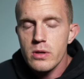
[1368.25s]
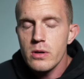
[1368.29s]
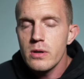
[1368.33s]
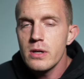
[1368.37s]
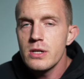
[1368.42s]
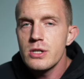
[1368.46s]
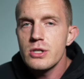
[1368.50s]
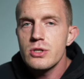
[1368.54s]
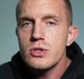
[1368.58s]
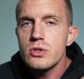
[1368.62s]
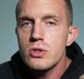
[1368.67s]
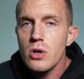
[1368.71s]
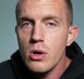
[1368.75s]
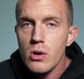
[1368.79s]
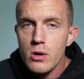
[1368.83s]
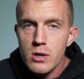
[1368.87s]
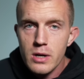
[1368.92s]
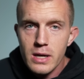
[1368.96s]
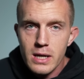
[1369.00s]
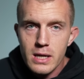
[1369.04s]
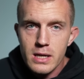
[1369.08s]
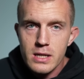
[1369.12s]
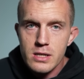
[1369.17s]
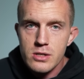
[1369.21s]
You can just turn
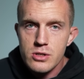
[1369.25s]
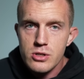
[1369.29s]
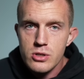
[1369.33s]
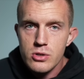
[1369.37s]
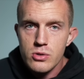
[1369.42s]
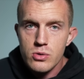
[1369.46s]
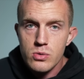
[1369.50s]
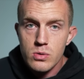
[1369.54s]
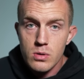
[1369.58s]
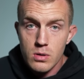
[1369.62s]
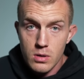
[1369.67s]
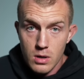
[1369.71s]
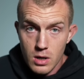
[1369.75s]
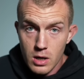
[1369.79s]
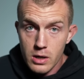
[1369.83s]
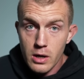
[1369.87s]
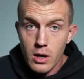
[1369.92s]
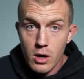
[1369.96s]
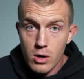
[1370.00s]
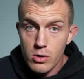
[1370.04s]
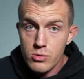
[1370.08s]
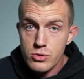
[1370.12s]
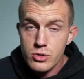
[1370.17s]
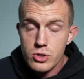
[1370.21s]
it into a
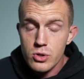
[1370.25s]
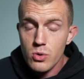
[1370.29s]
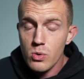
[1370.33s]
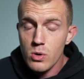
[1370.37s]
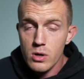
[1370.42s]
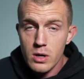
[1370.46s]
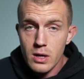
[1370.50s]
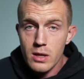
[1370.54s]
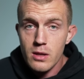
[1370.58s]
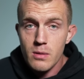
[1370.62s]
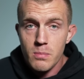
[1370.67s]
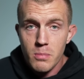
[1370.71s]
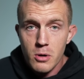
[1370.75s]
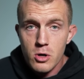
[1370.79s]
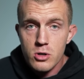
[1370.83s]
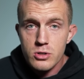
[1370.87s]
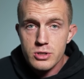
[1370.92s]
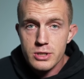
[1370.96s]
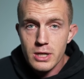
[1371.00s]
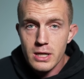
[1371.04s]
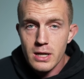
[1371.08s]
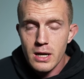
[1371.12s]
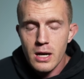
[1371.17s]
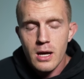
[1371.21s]
coach or another
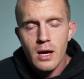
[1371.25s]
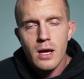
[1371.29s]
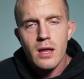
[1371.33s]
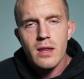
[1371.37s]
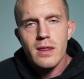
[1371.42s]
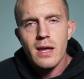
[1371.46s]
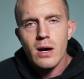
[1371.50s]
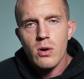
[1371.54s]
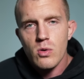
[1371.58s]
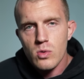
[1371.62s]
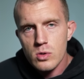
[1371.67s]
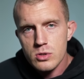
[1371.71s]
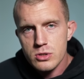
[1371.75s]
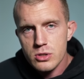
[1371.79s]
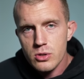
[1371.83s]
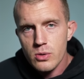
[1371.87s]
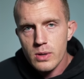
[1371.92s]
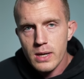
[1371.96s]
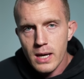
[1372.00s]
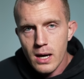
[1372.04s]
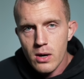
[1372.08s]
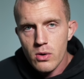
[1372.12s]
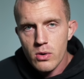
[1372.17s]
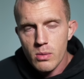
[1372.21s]
person that holds you
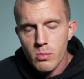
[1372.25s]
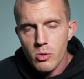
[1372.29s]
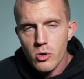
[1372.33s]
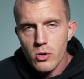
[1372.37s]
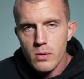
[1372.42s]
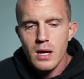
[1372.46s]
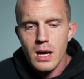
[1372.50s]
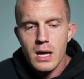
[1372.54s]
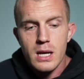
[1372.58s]
accountable.